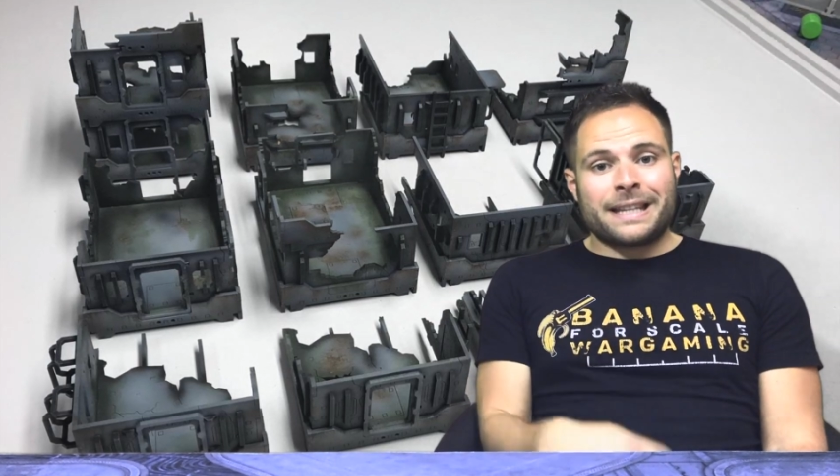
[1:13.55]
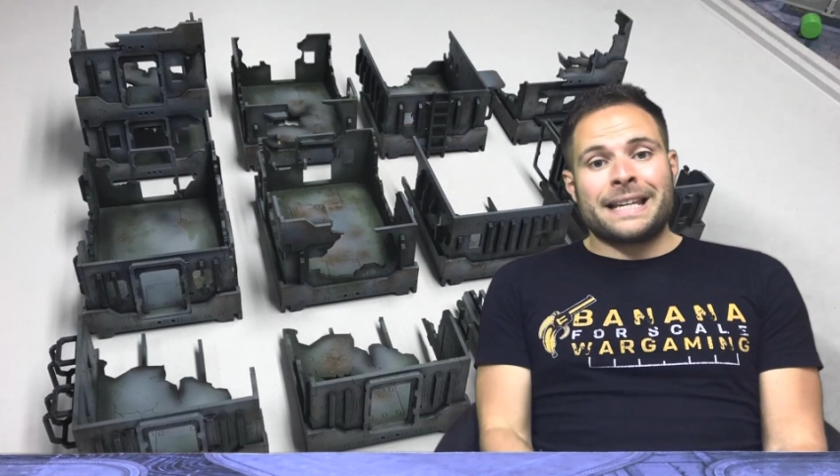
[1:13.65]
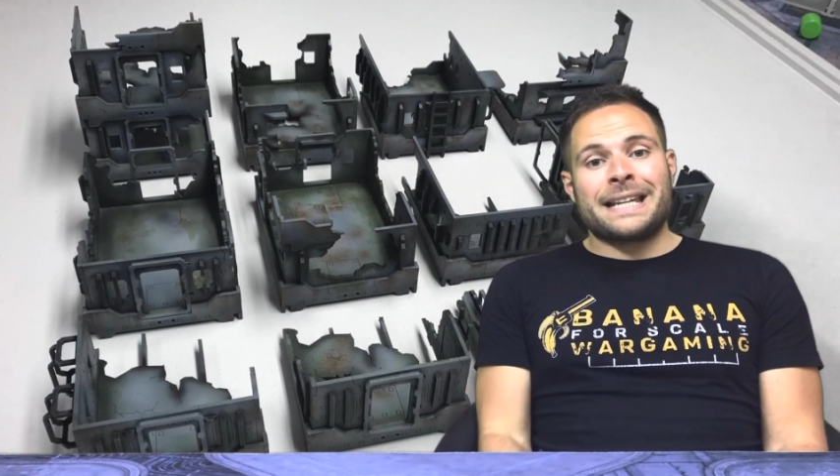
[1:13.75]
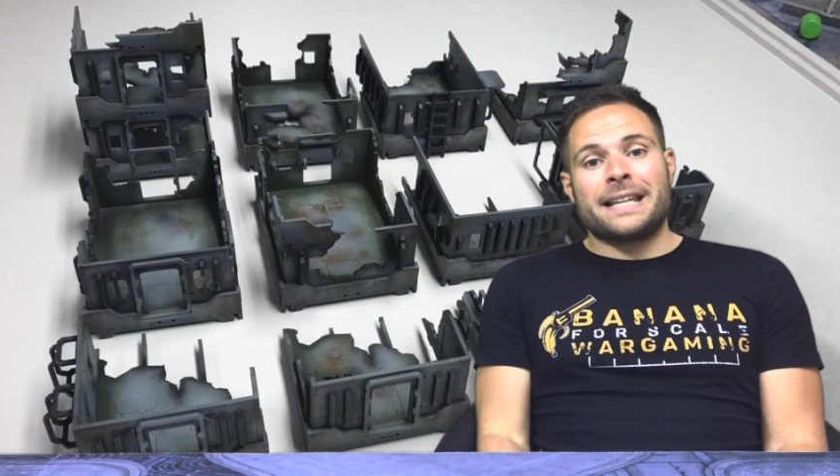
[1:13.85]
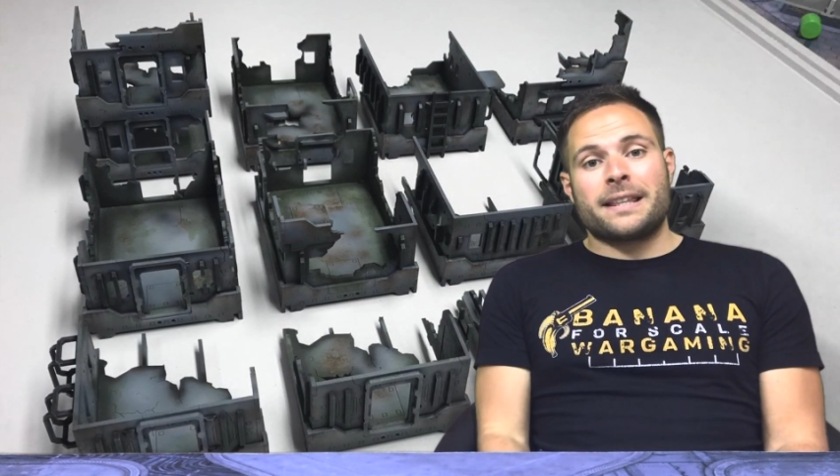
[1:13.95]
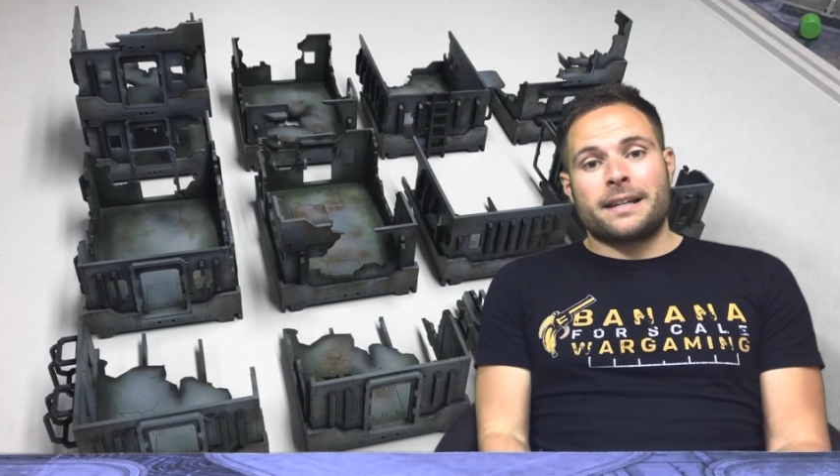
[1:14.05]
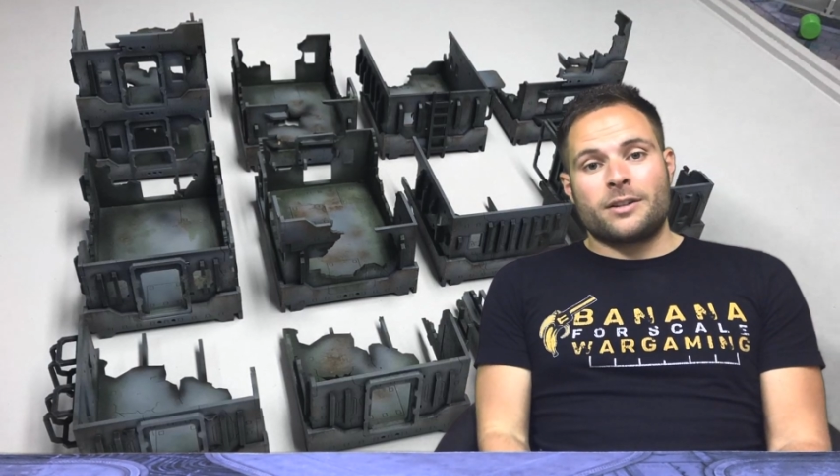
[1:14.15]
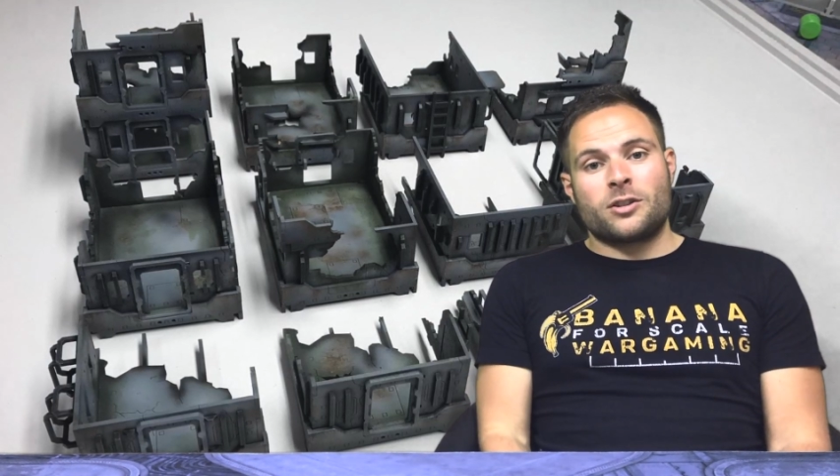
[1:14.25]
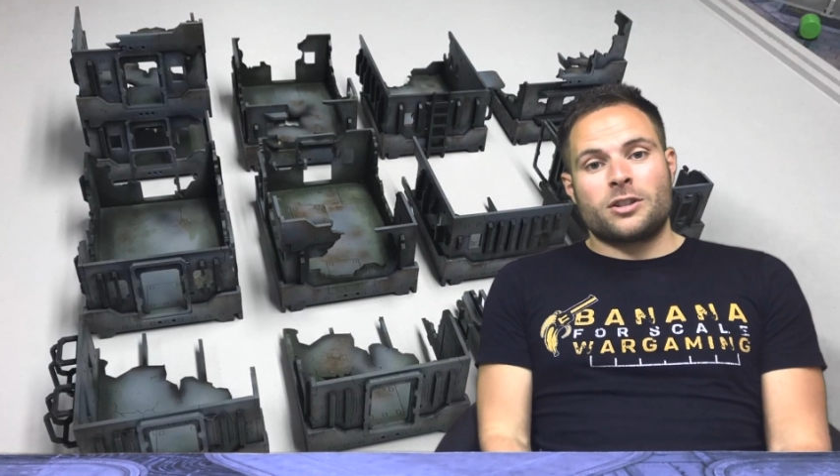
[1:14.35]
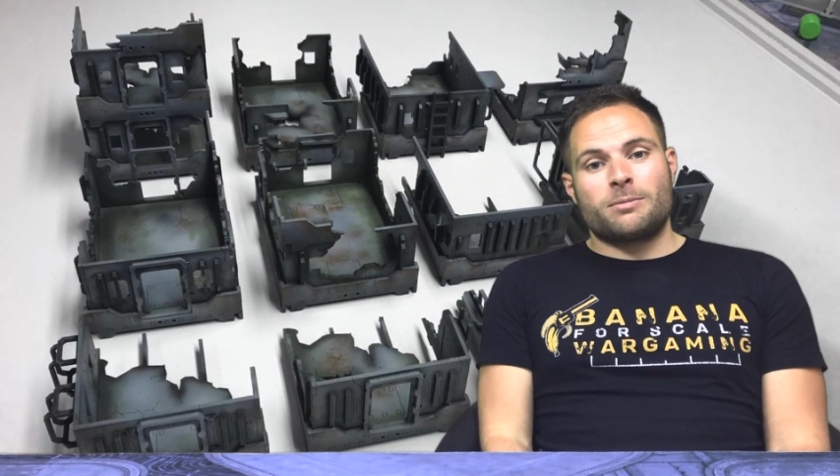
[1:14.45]
the
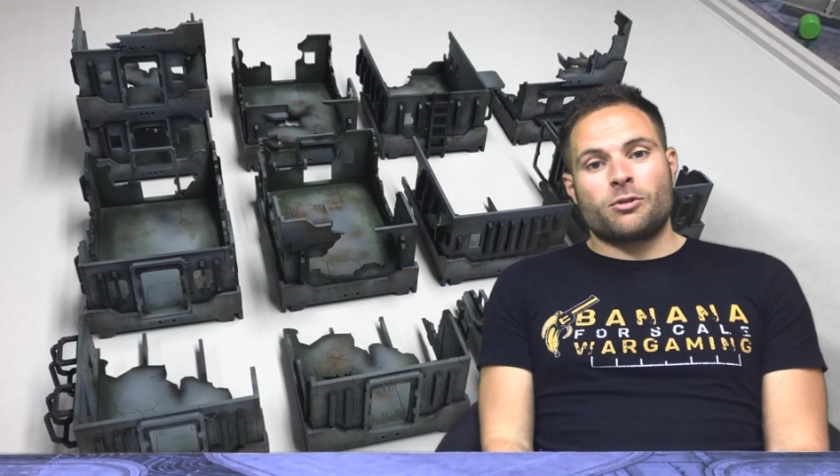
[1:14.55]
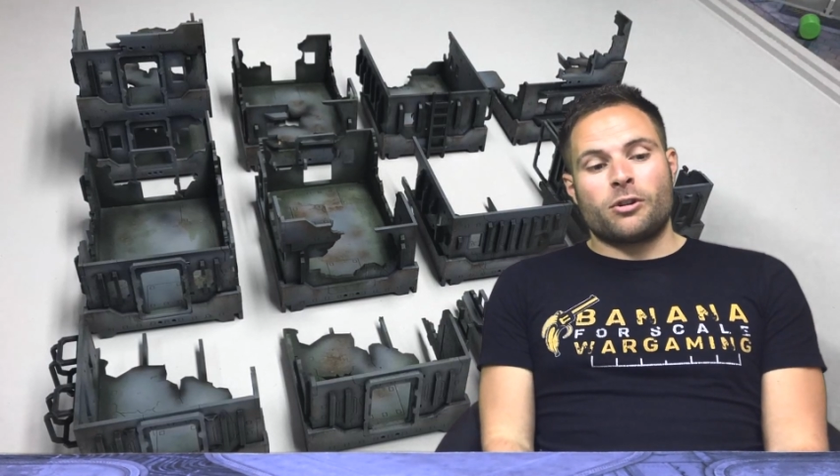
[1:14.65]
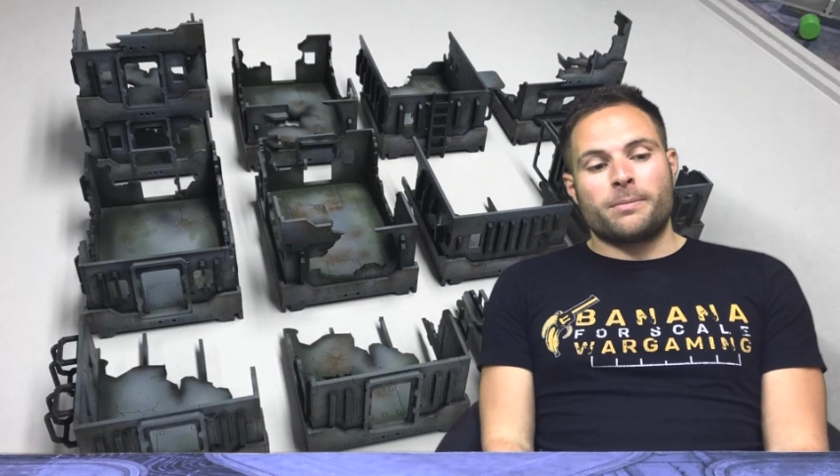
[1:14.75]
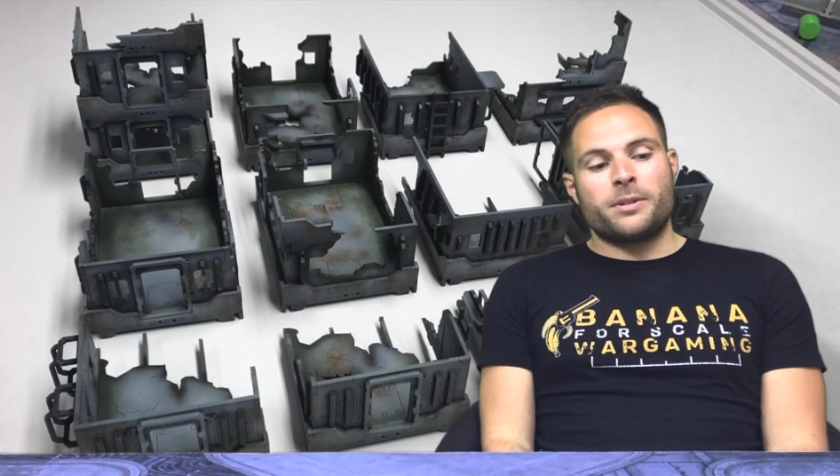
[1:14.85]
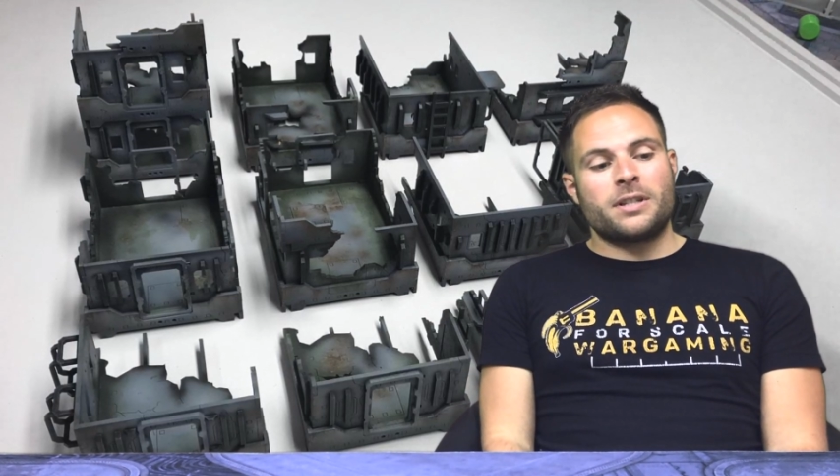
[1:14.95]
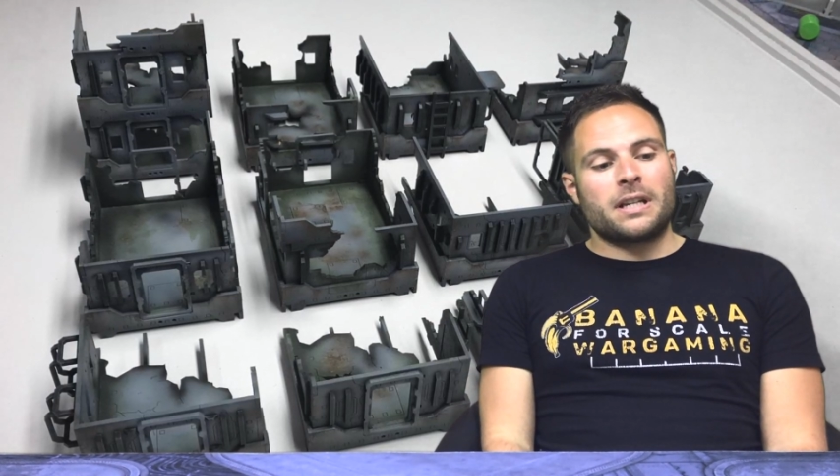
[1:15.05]
1,000 subscribers